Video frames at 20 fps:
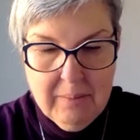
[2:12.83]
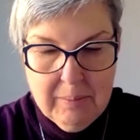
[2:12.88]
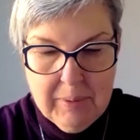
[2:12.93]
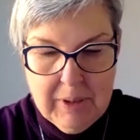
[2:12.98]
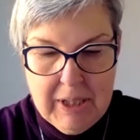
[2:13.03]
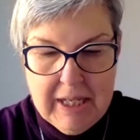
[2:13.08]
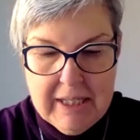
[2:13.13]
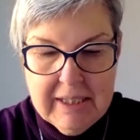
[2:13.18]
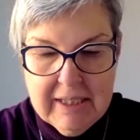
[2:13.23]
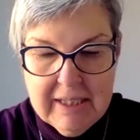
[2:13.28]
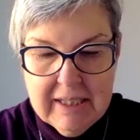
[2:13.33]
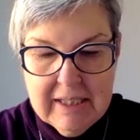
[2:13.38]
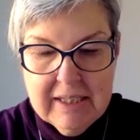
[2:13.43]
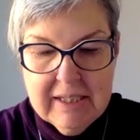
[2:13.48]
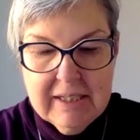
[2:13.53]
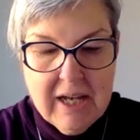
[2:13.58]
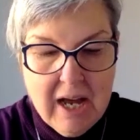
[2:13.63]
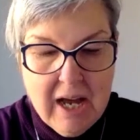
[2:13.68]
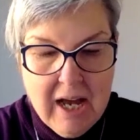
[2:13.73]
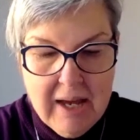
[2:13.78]
Bless this
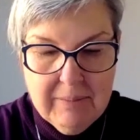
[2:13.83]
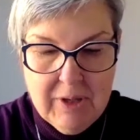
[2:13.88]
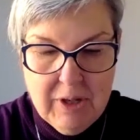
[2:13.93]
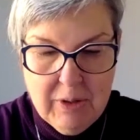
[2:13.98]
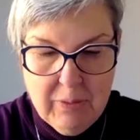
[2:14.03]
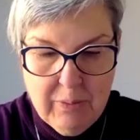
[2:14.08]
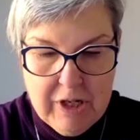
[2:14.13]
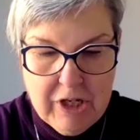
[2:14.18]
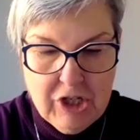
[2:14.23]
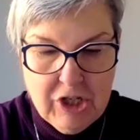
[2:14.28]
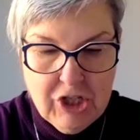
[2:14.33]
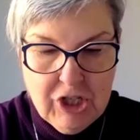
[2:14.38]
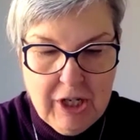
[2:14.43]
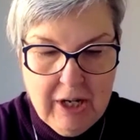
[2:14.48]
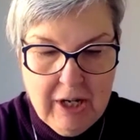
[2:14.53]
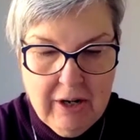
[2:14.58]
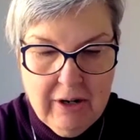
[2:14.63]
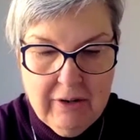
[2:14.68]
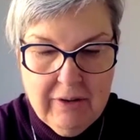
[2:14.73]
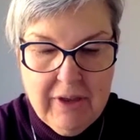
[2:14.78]
time that we
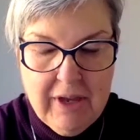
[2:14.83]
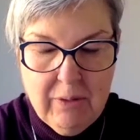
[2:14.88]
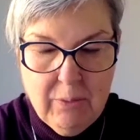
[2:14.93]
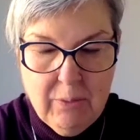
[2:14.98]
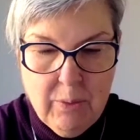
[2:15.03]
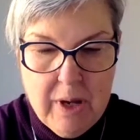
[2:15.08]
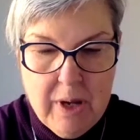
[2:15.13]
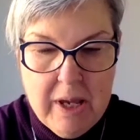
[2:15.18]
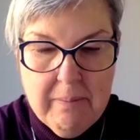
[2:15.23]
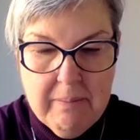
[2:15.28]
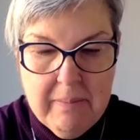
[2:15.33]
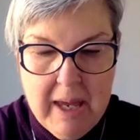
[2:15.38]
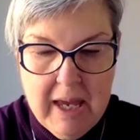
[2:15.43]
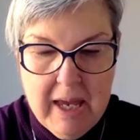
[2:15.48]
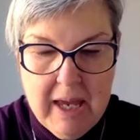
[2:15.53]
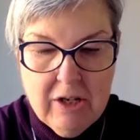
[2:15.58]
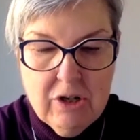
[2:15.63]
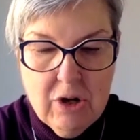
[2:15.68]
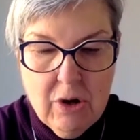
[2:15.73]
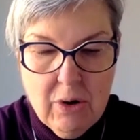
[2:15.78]
share that we
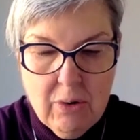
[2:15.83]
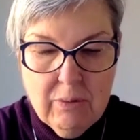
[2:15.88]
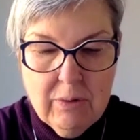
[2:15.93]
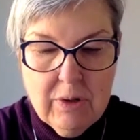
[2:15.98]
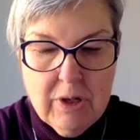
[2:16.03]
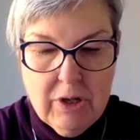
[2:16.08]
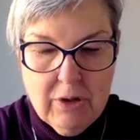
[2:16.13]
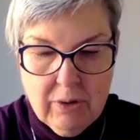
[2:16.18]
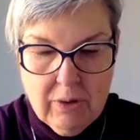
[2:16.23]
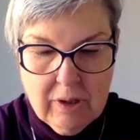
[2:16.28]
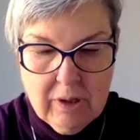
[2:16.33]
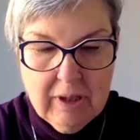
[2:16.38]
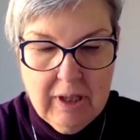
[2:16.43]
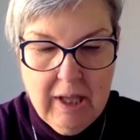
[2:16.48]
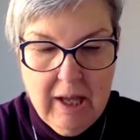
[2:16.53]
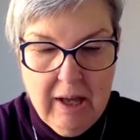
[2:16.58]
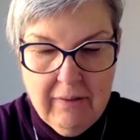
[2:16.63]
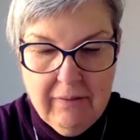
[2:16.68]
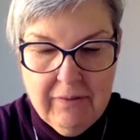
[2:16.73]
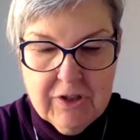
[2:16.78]
may know your
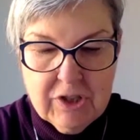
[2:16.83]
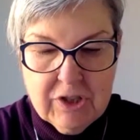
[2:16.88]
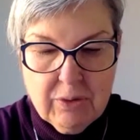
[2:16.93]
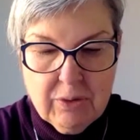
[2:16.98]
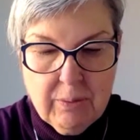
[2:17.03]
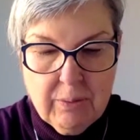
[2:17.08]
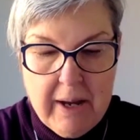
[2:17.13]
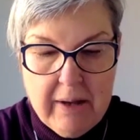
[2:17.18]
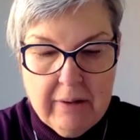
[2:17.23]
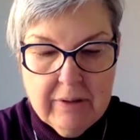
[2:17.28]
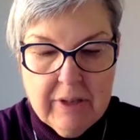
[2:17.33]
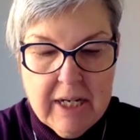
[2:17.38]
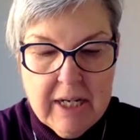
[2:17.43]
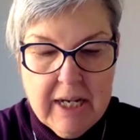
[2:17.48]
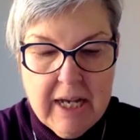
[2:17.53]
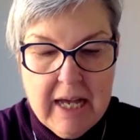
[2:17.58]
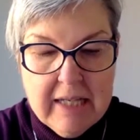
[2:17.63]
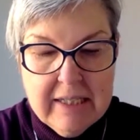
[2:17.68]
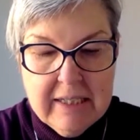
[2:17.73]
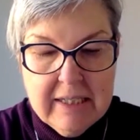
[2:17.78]
love surrounding
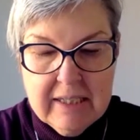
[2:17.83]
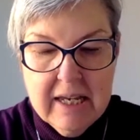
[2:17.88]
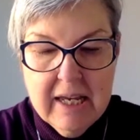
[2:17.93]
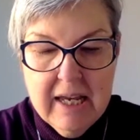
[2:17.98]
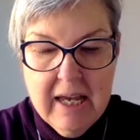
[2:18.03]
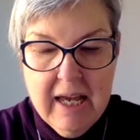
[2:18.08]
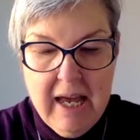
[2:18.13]
us